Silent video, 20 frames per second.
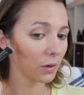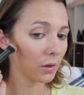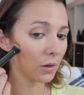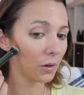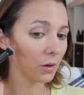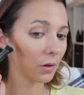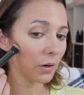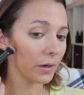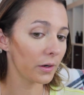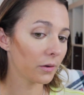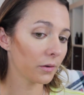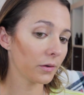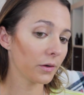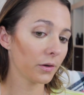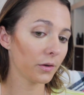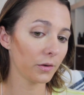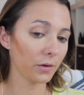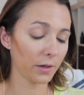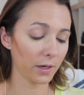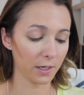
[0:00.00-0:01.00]
Oh, I don't
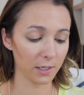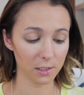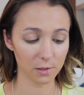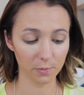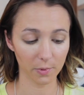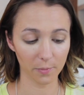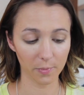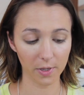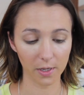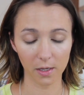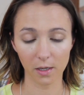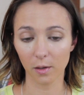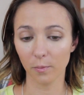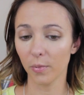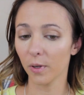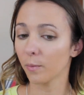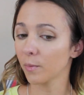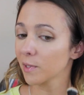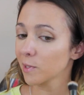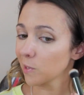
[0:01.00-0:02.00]
know, you guys. Am I making
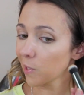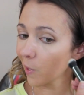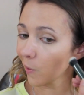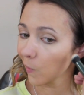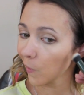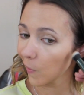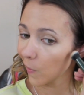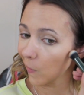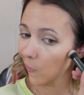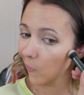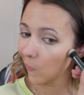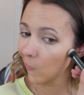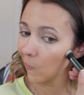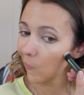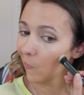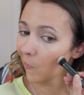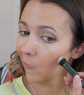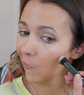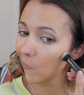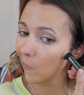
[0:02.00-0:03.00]
a big mistake right now?
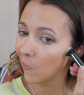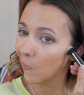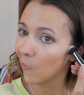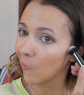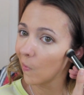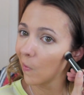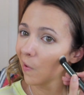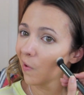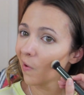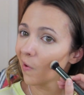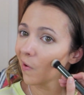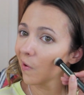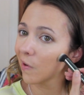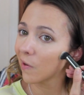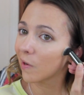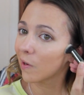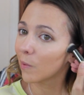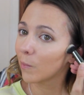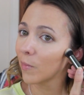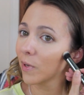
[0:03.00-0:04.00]

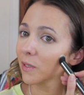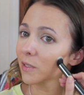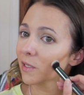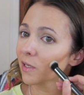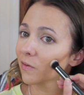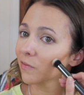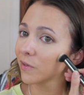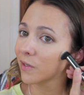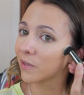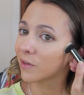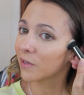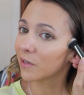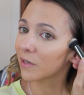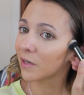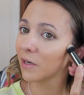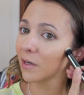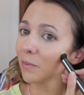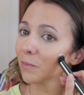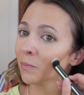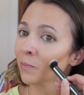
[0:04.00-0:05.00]
I'm going to mess
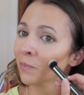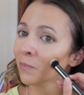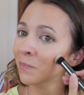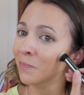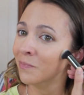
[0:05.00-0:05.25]
everything up.